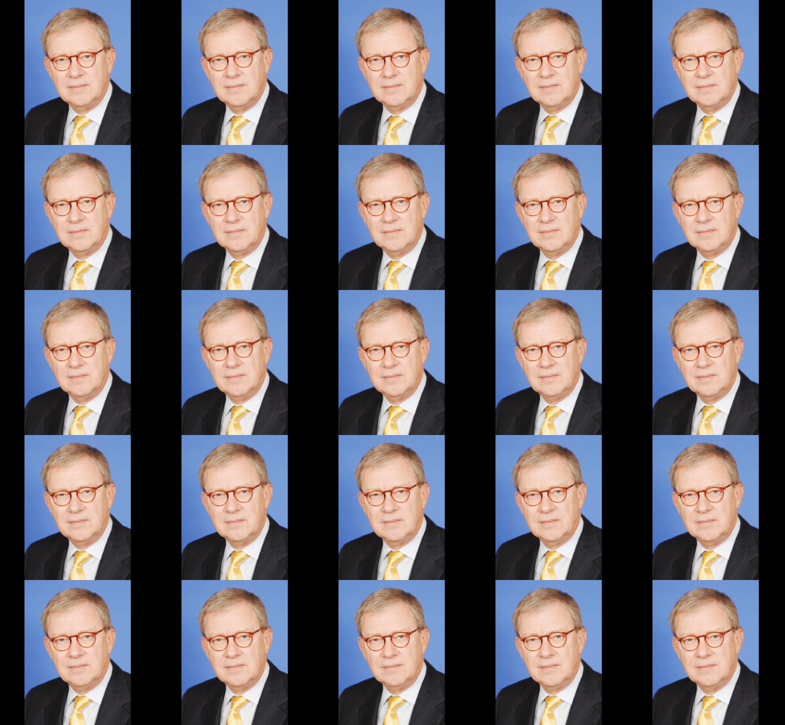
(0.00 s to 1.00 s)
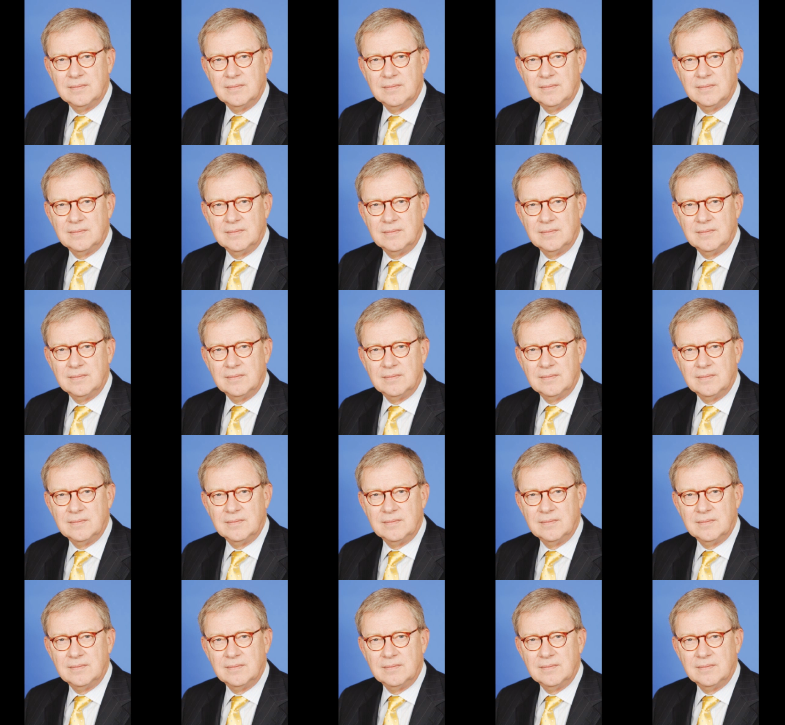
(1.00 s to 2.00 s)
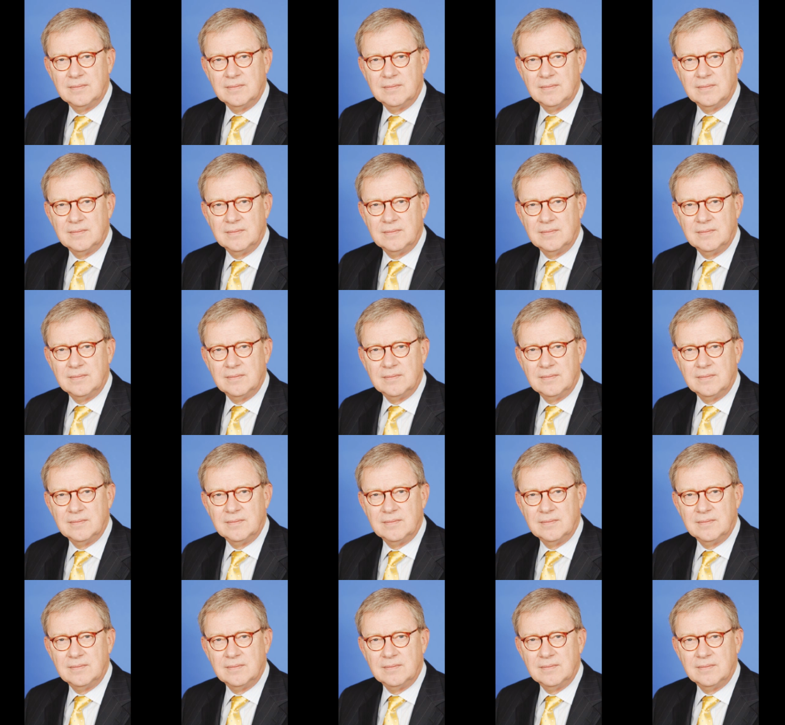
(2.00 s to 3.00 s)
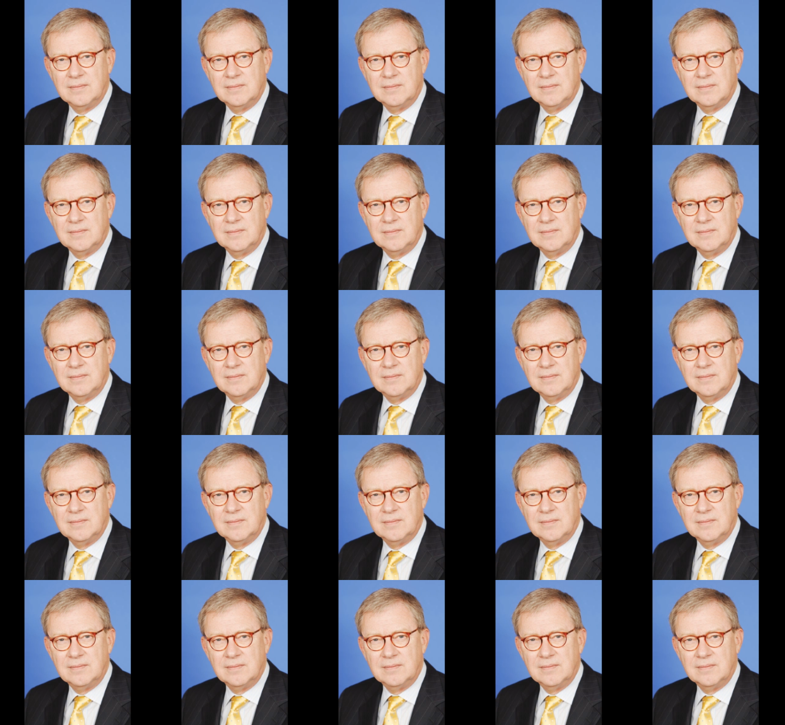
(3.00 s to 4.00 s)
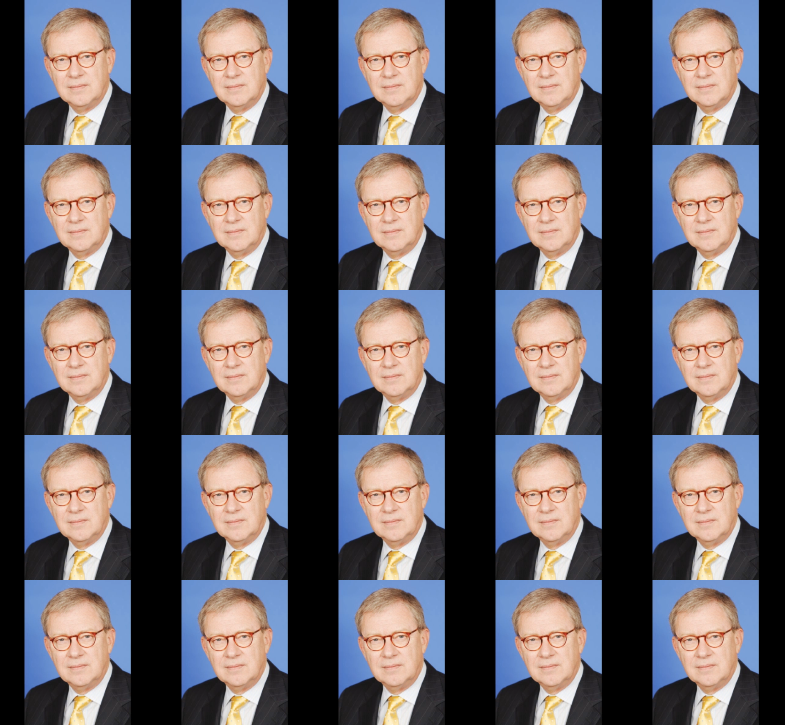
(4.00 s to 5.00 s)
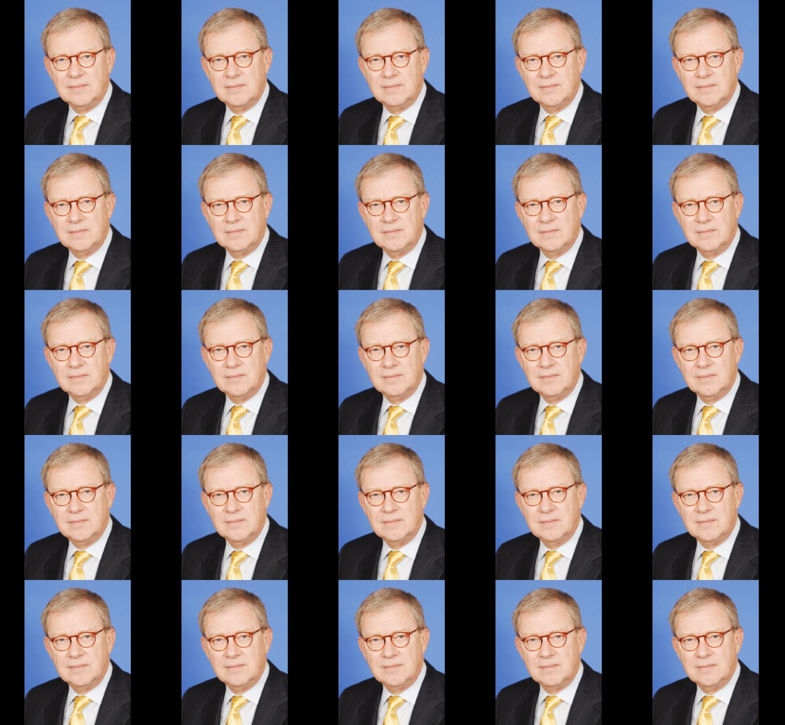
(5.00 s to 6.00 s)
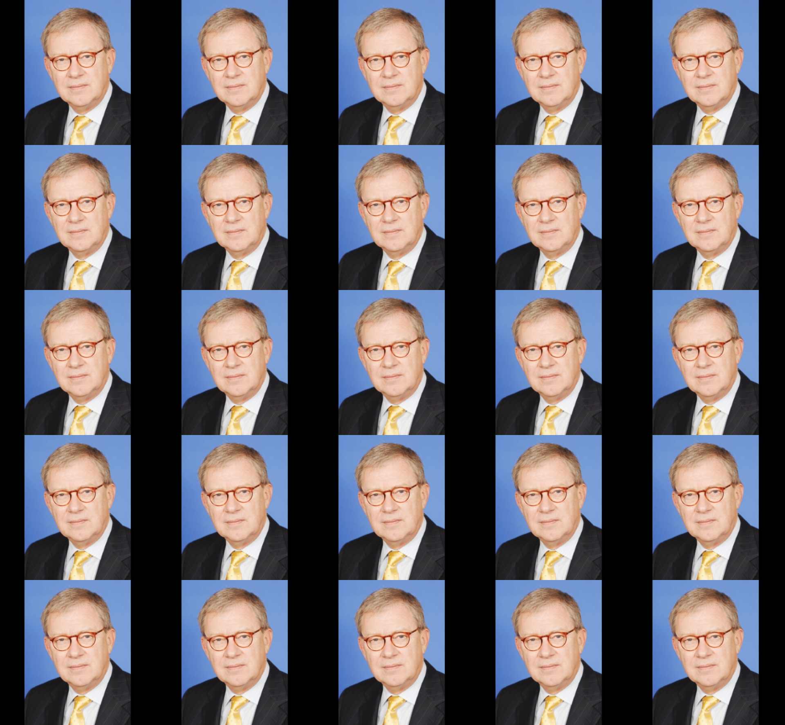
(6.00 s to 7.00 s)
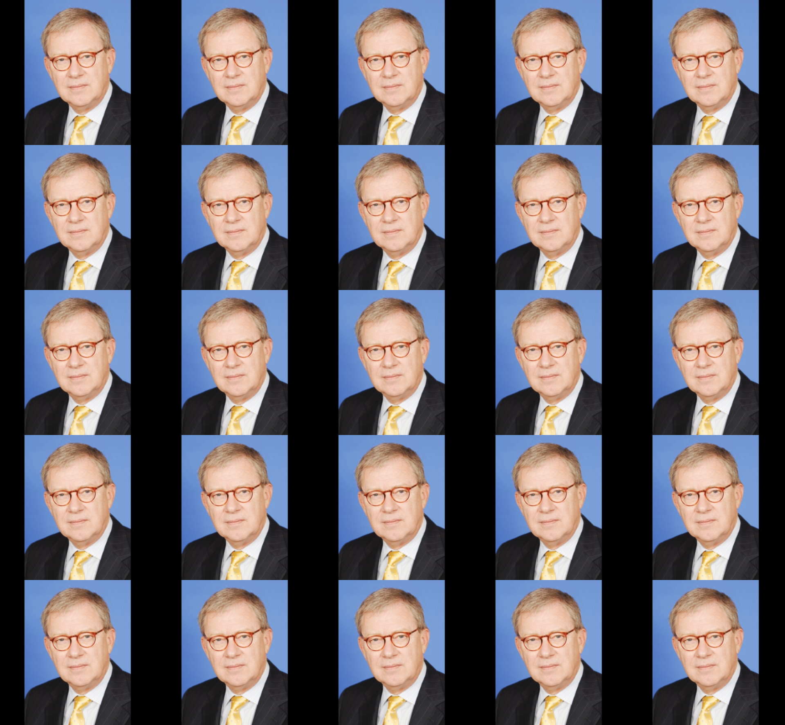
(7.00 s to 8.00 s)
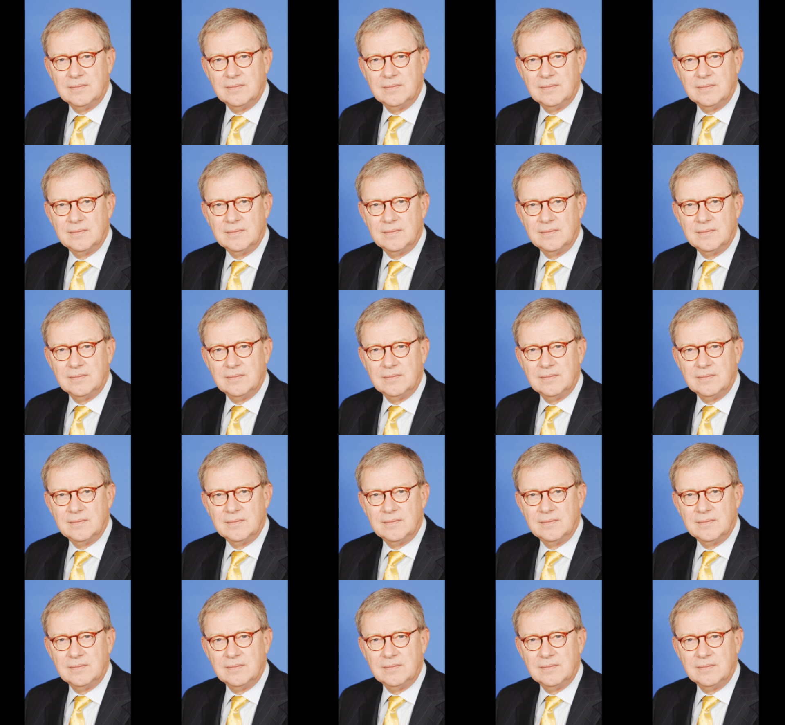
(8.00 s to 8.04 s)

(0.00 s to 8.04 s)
The face doesn't move, so there is nothing to read.